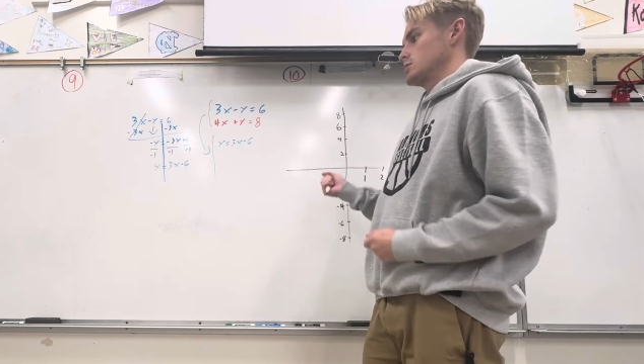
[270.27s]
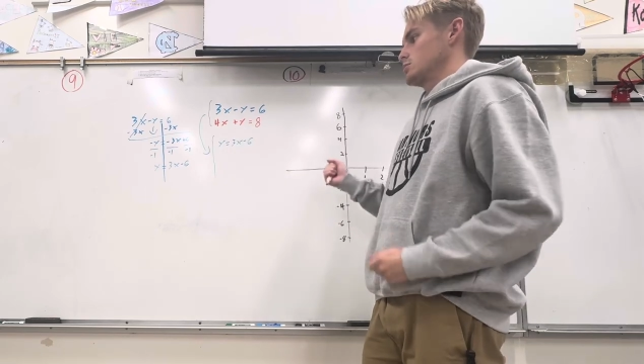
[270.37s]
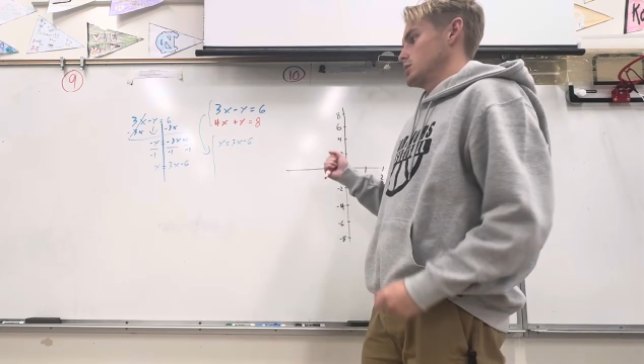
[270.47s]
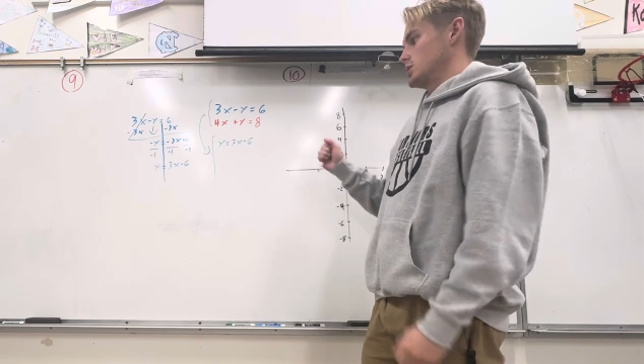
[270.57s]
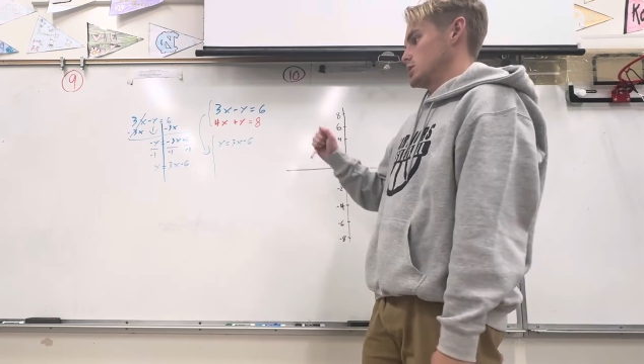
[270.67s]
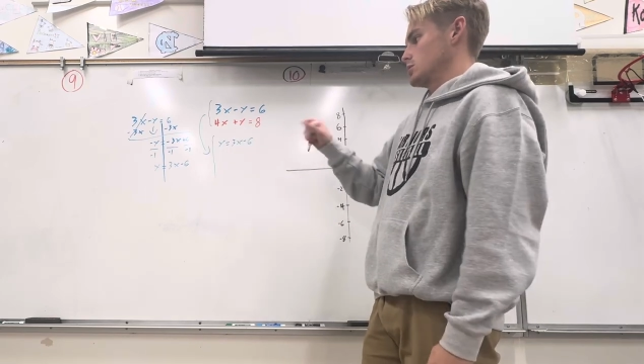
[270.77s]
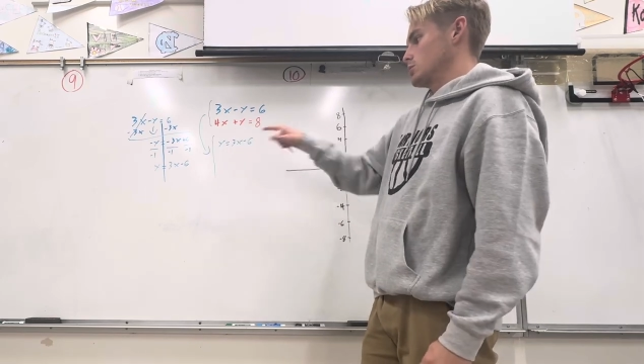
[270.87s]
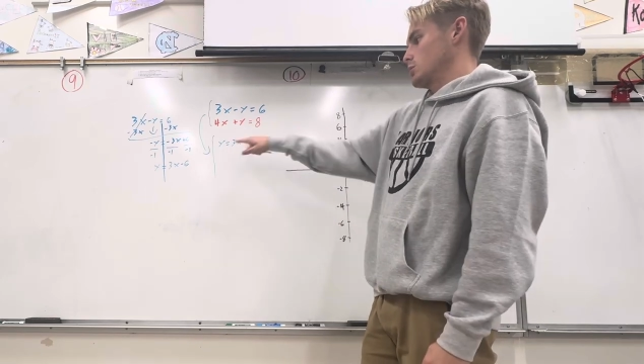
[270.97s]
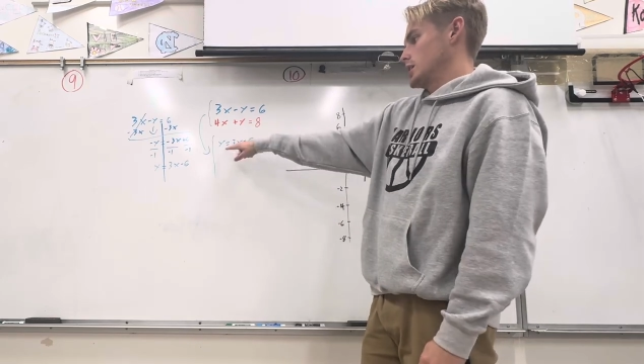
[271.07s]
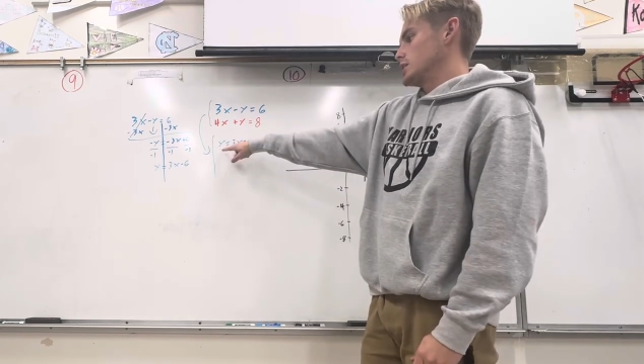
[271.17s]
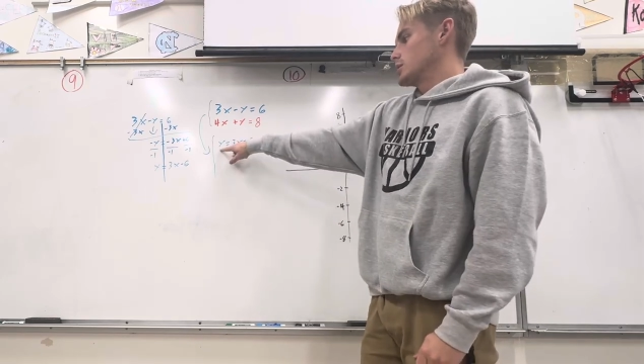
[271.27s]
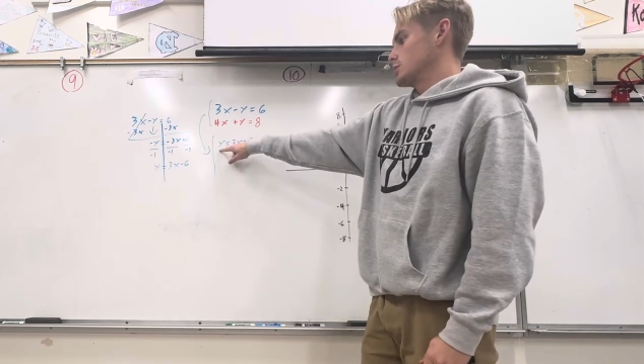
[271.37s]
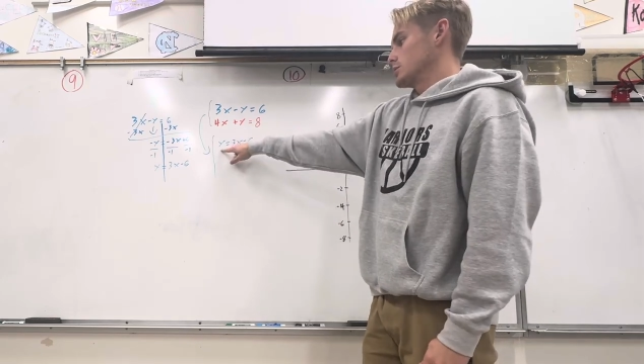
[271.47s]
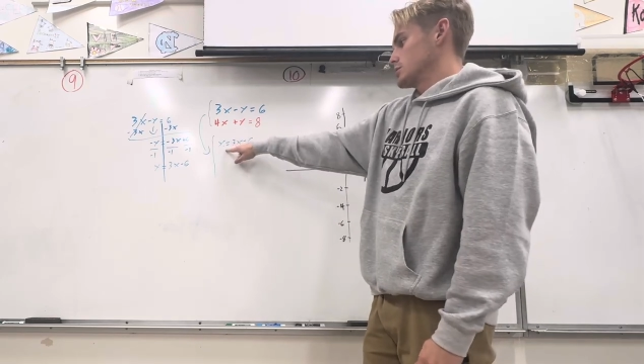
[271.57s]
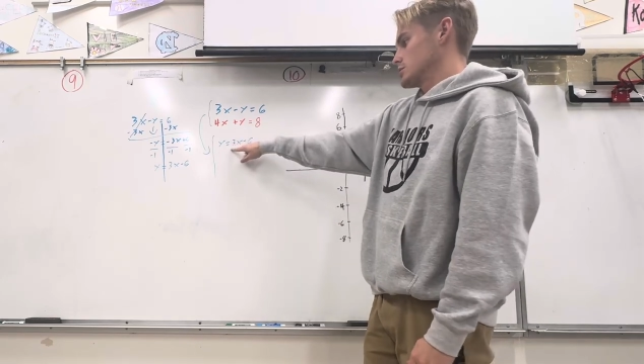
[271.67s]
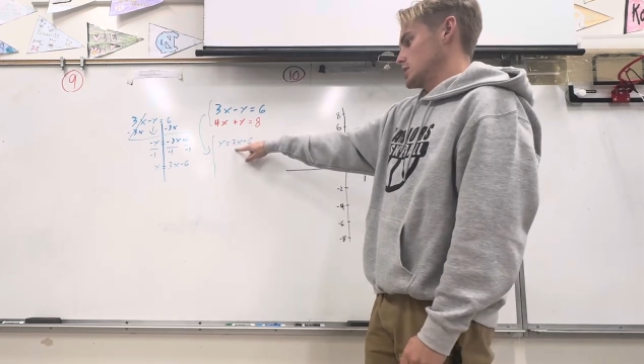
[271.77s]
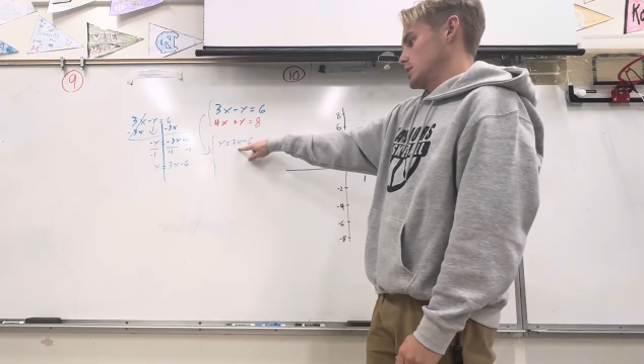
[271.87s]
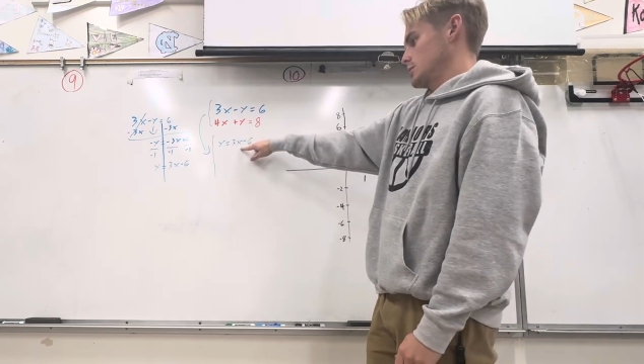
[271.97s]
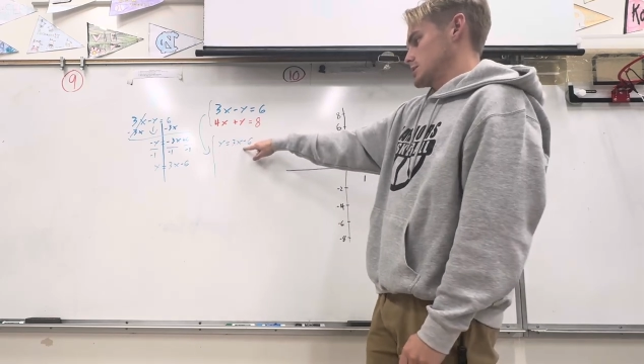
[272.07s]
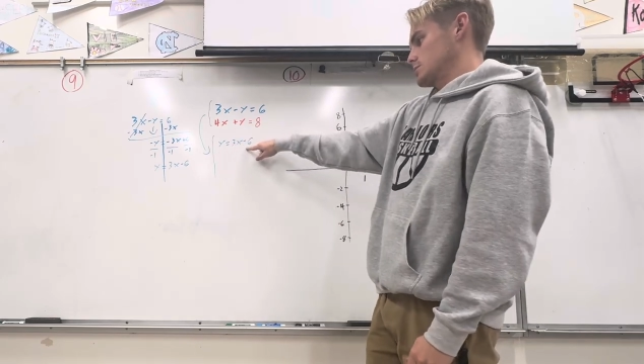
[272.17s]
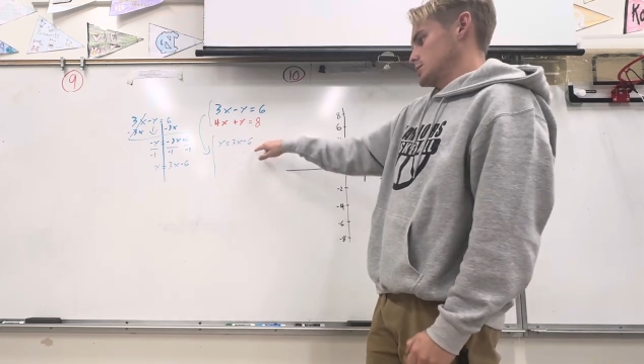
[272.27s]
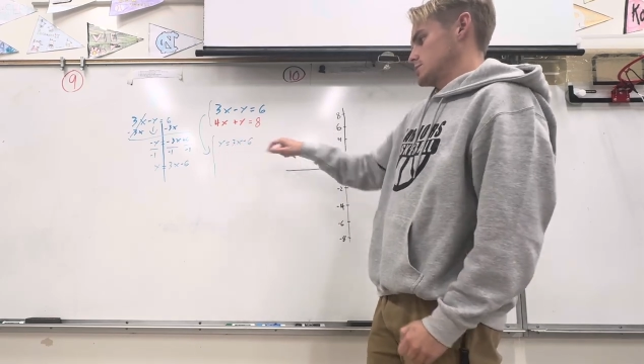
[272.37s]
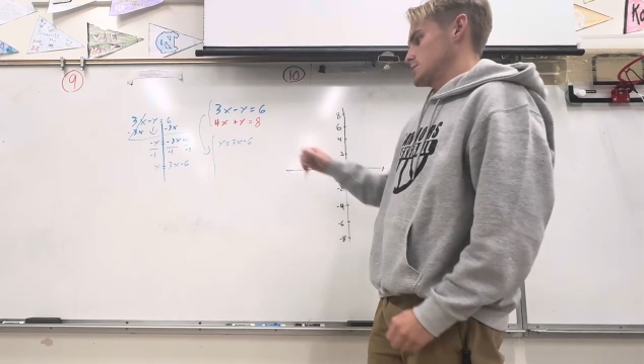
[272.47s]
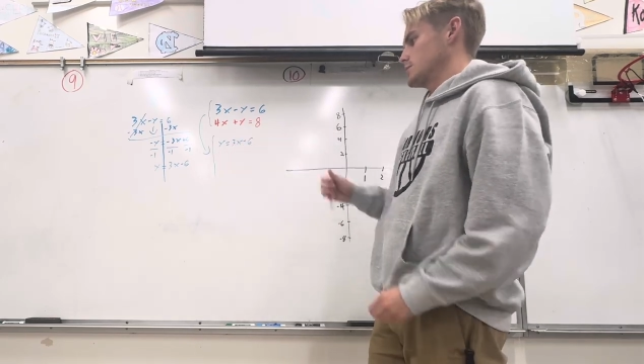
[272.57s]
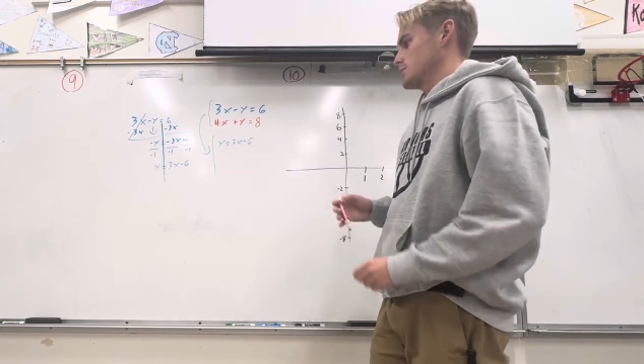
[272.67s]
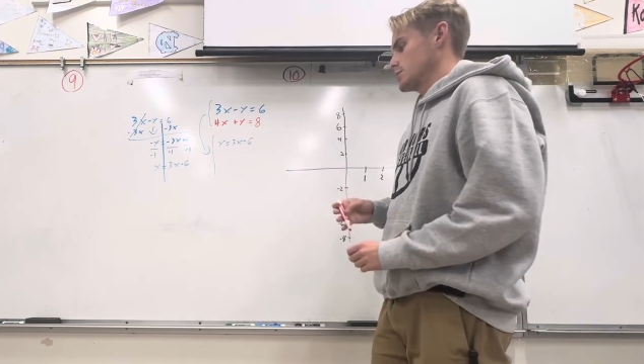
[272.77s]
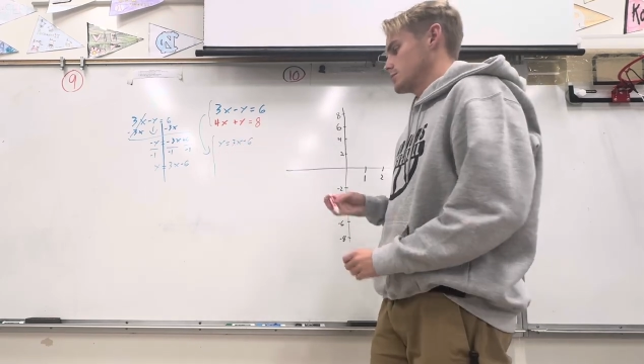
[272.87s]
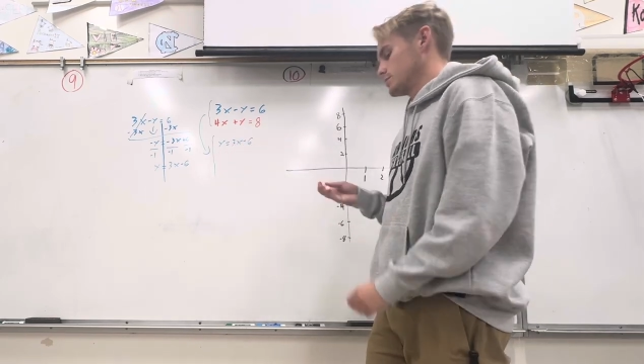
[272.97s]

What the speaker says: pretty y equals mx plus b form.